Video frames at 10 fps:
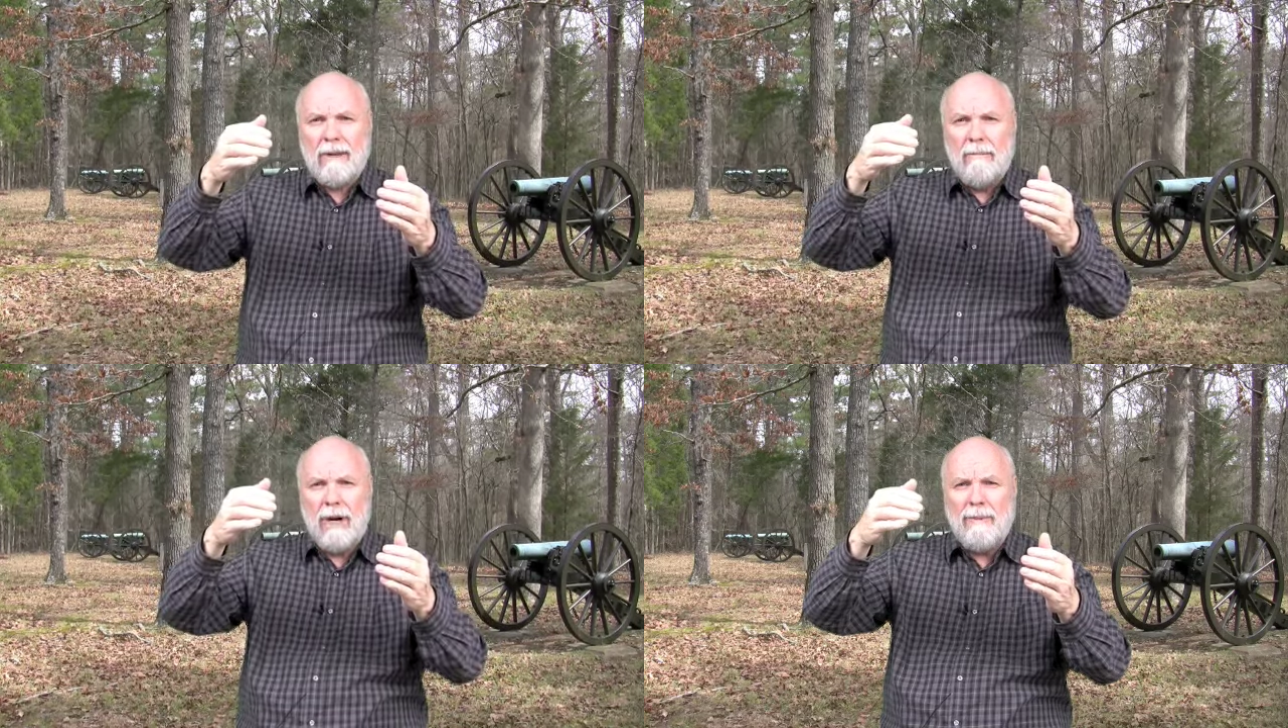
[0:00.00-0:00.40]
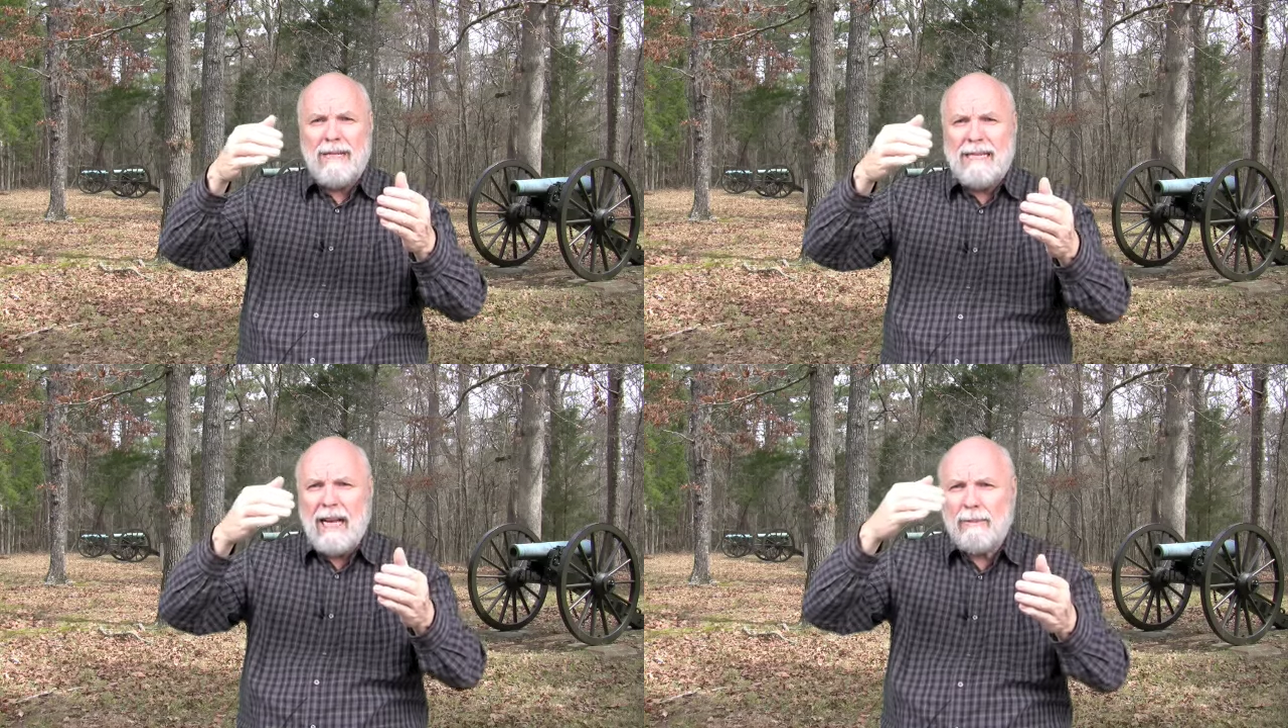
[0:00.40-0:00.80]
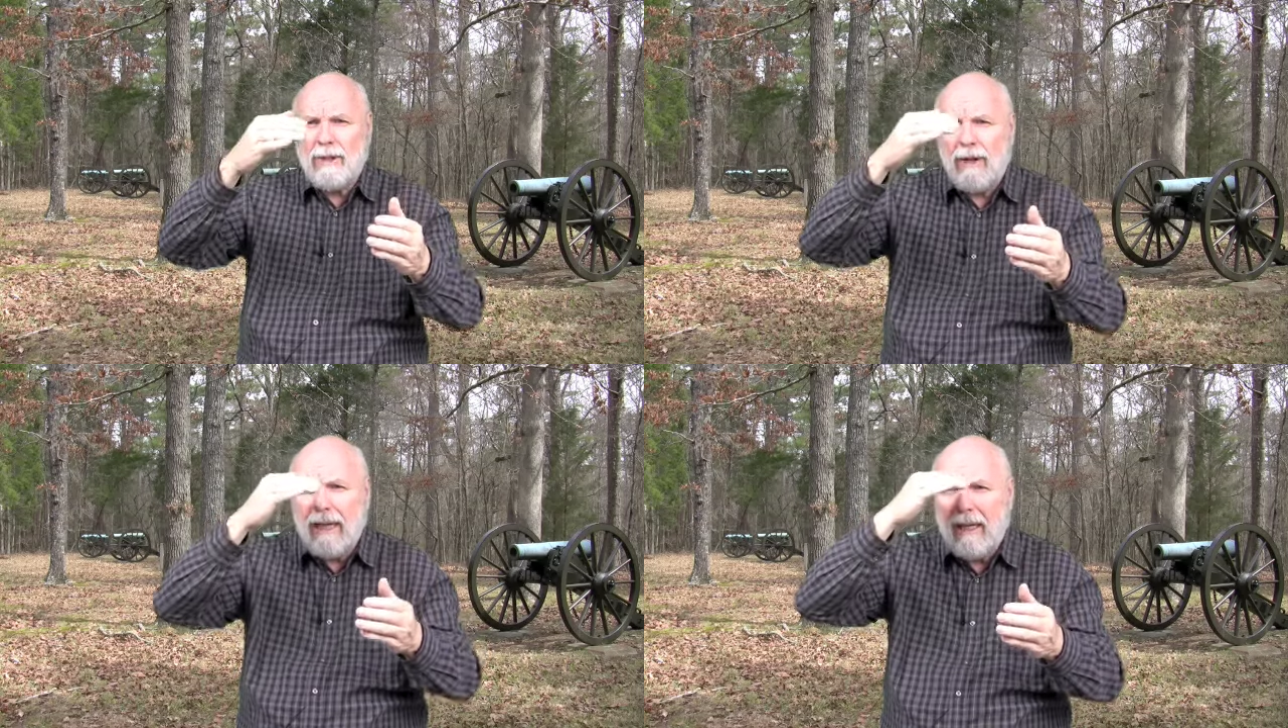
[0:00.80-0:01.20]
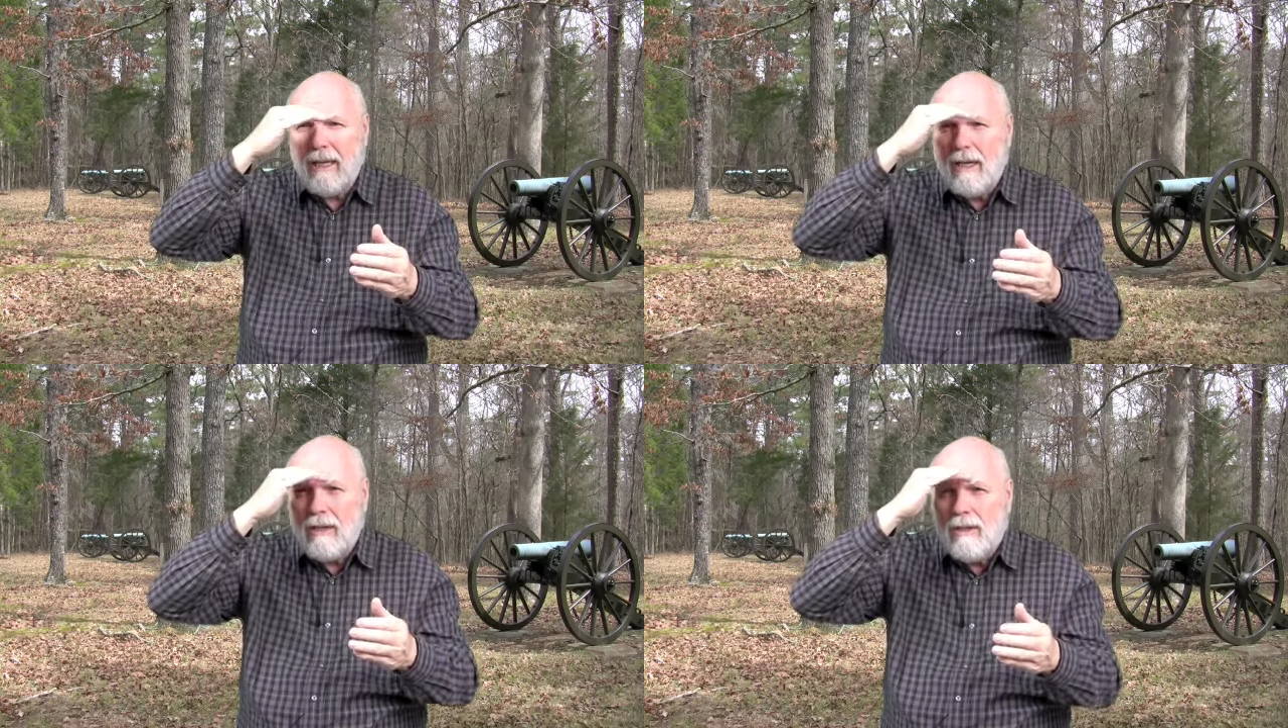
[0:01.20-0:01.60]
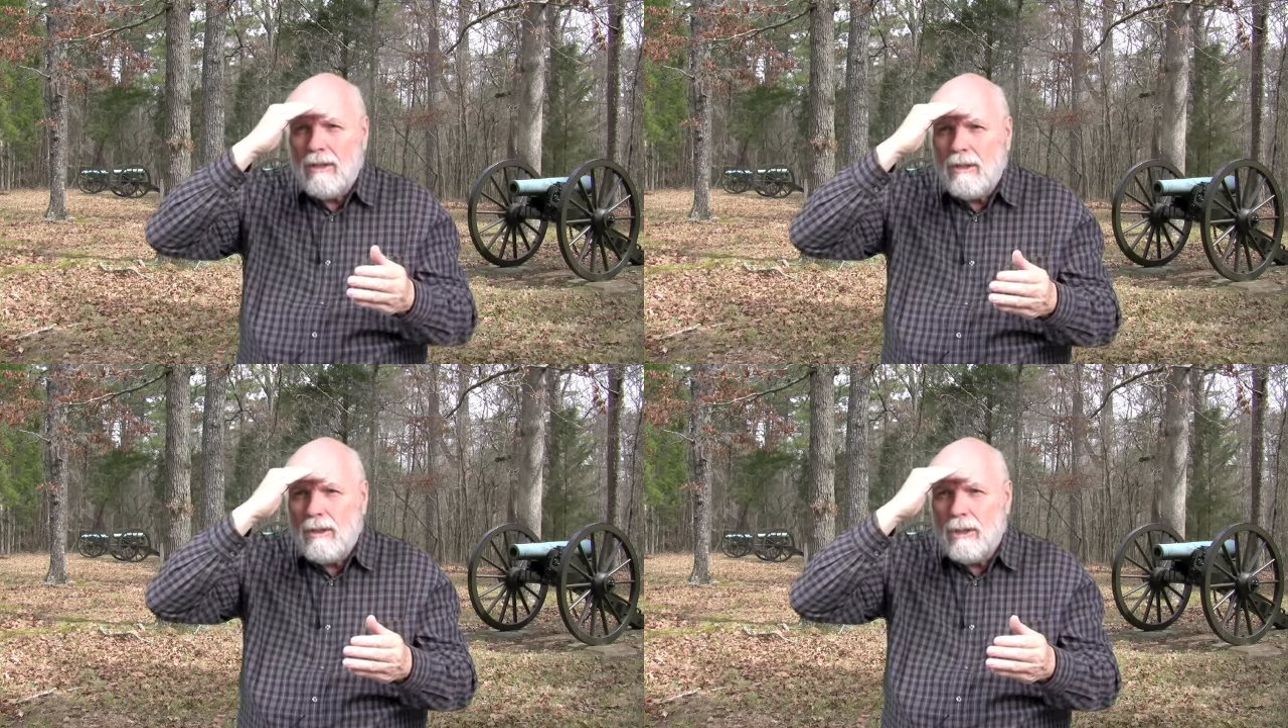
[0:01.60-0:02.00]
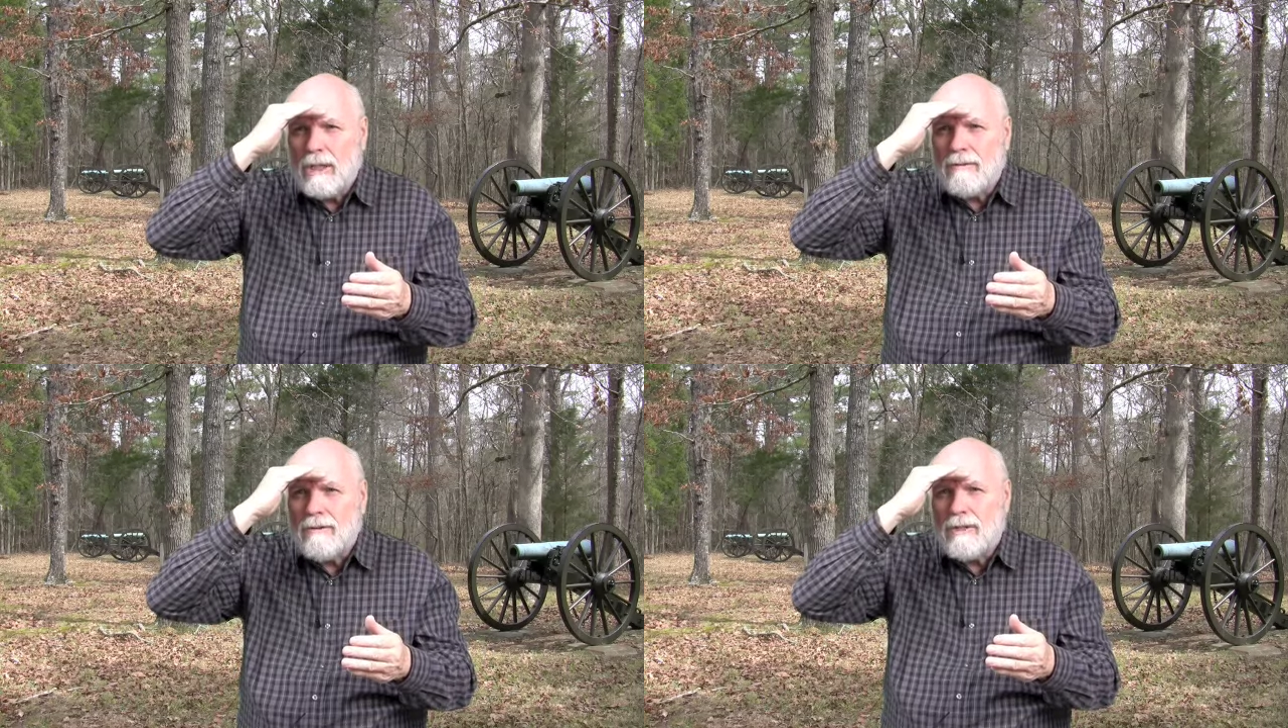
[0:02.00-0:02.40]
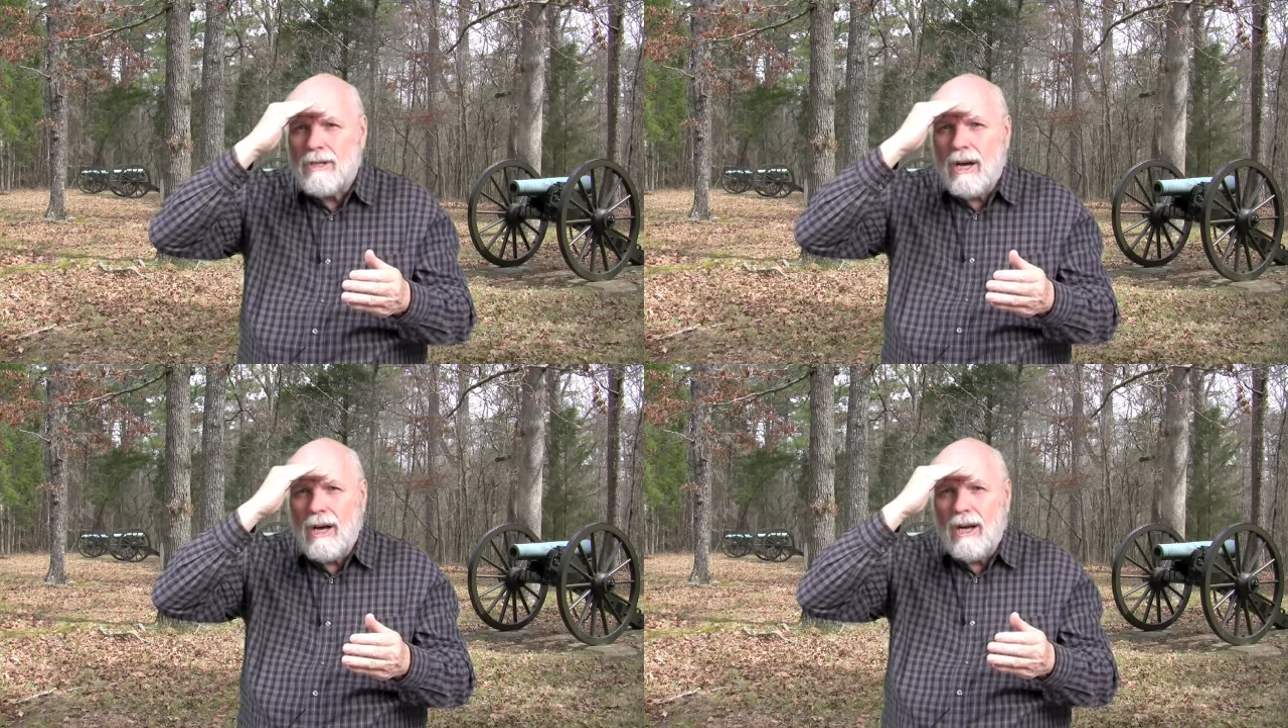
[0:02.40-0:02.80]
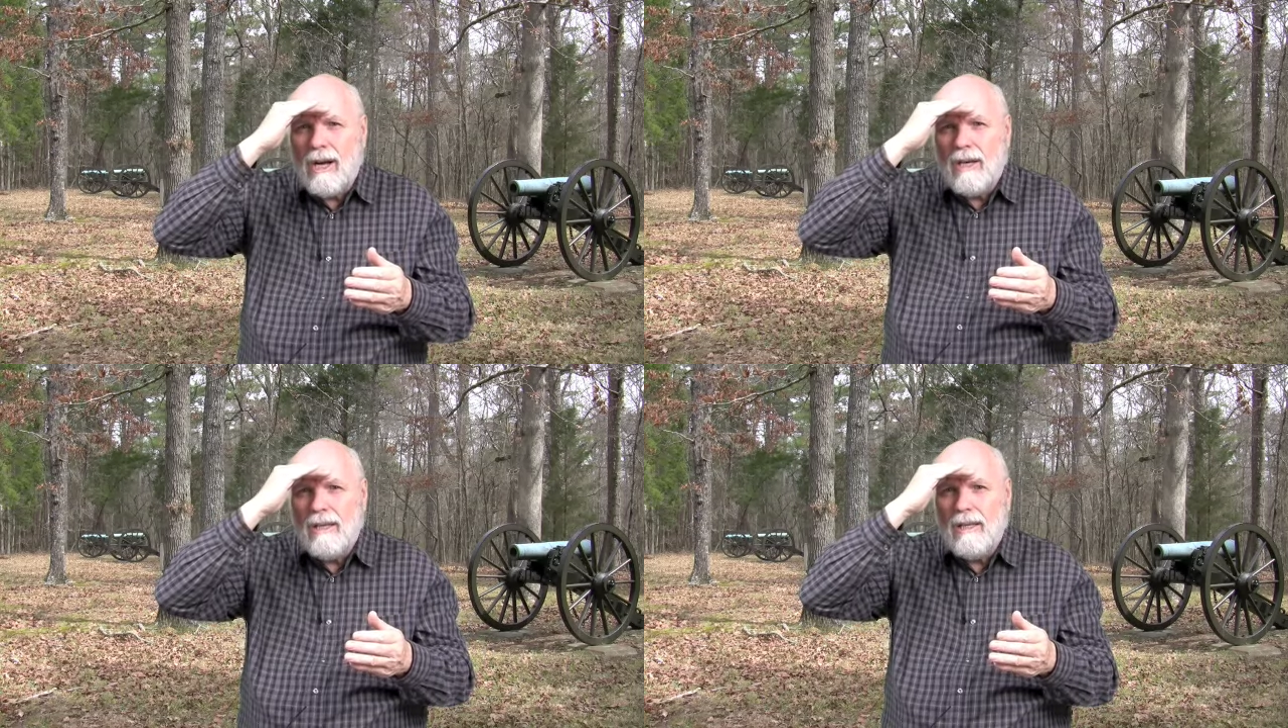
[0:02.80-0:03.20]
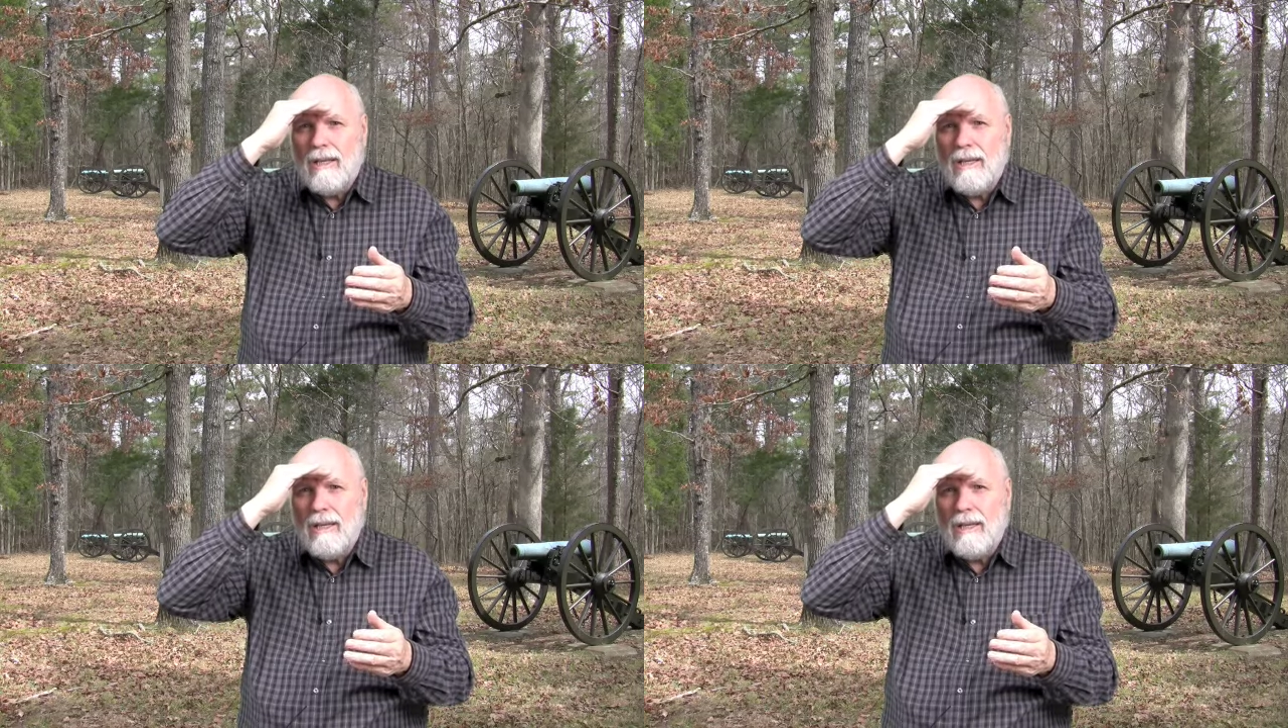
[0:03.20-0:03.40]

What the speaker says: Barnabas needs help, so he looks for Saul,